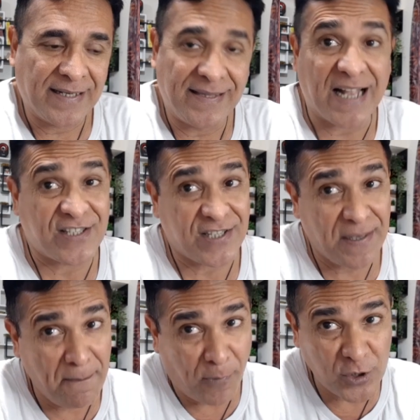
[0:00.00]
That's
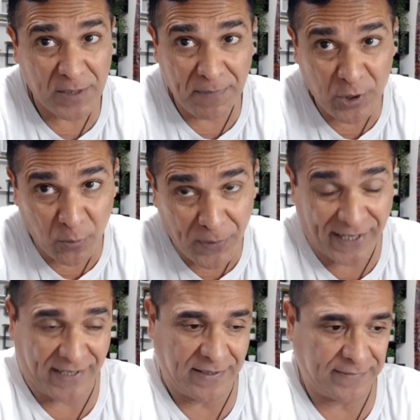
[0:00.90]
impossible to
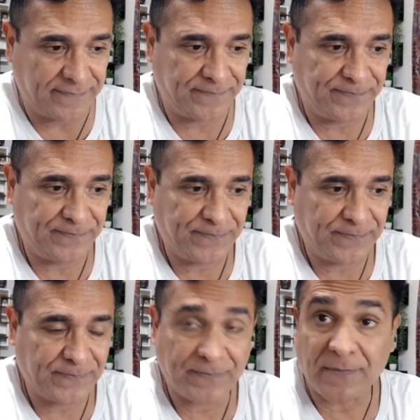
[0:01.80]
break.
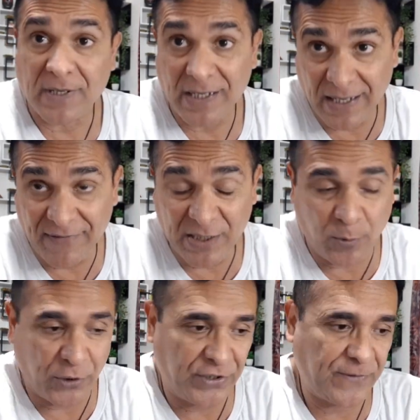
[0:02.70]
11th
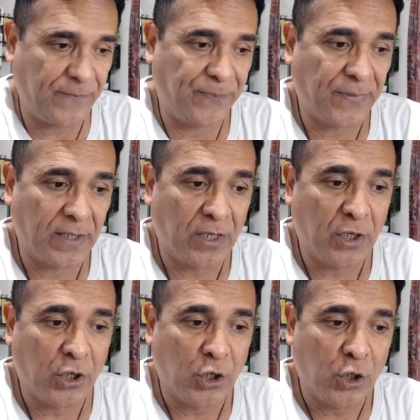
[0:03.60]
point.
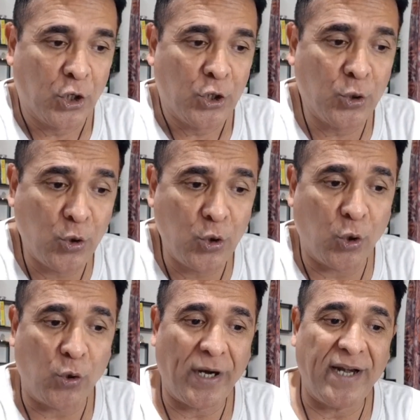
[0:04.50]
You
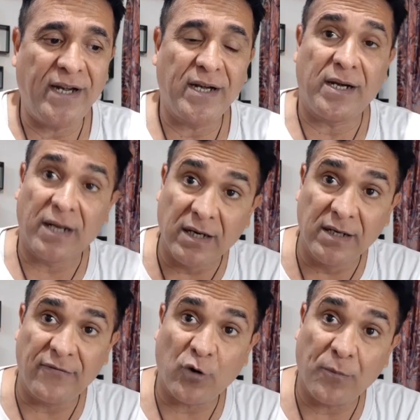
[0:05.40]
grow and
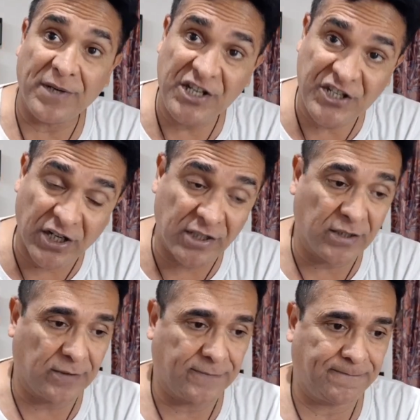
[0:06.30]
learn from each
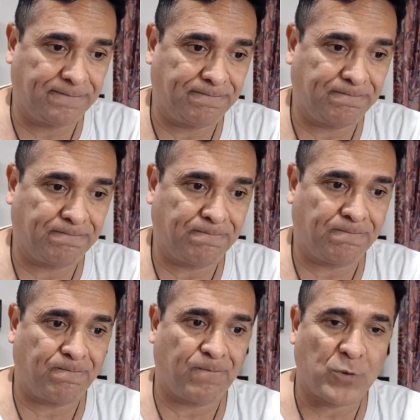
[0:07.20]
other.
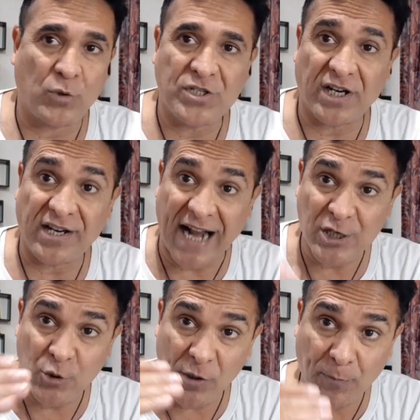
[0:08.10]
So it's a
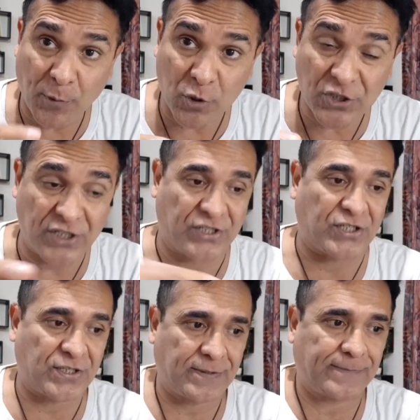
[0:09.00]
gradual process.